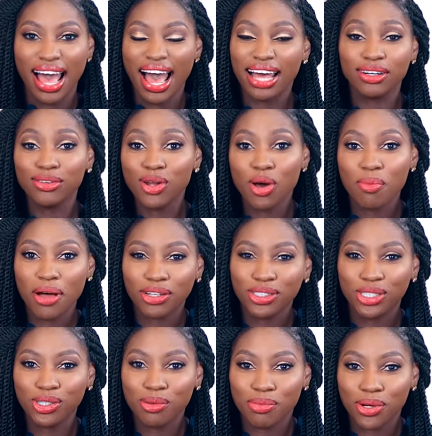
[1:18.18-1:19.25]
I don't know
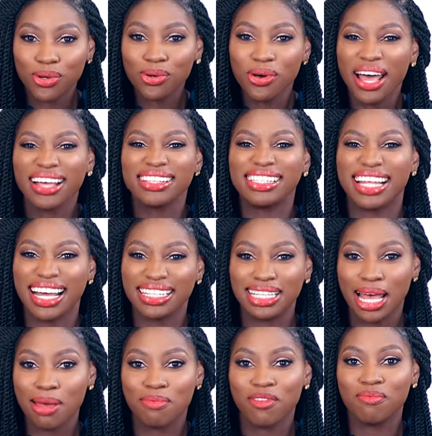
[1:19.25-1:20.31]
about you, but who has that
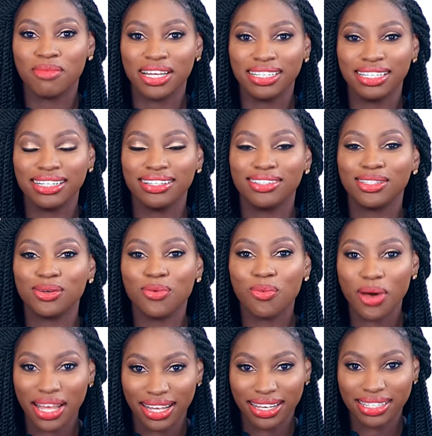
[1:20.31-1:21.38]
type of money to
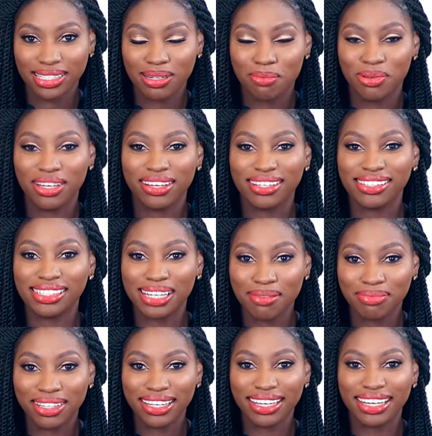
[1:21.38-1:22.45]
waste because
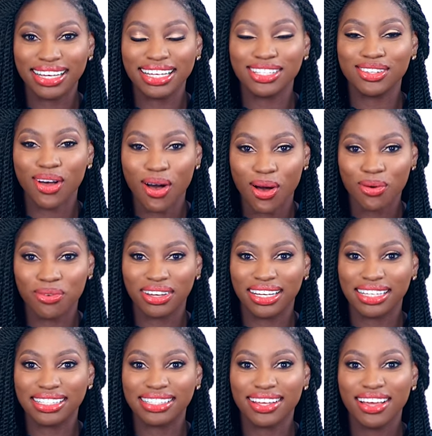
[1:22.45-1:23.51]
something is
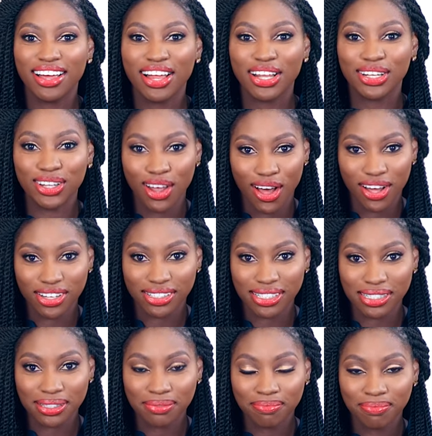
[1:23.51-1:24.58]
always
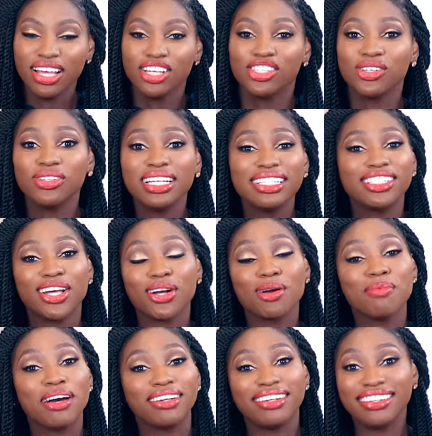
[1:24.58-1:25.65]
lost? So let's talk
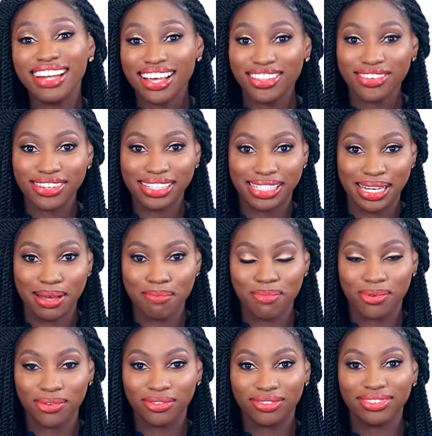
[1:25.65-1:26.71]
about another
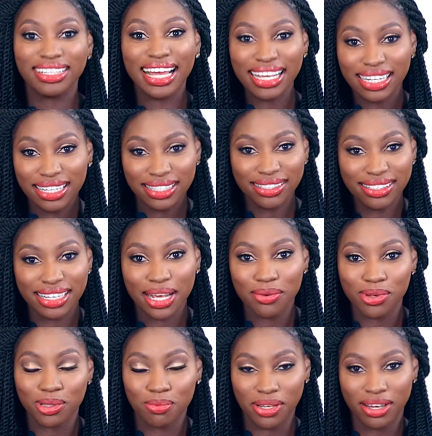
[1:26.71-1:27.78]
example. Ladies, stay
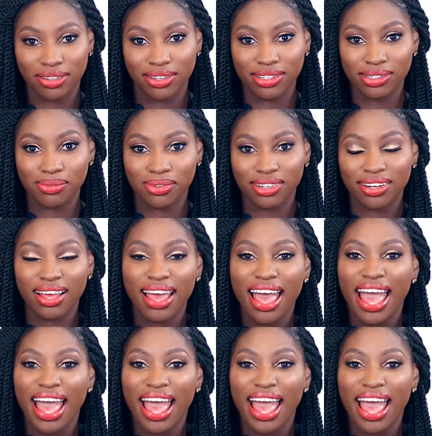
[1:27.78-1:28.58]
with me on this one.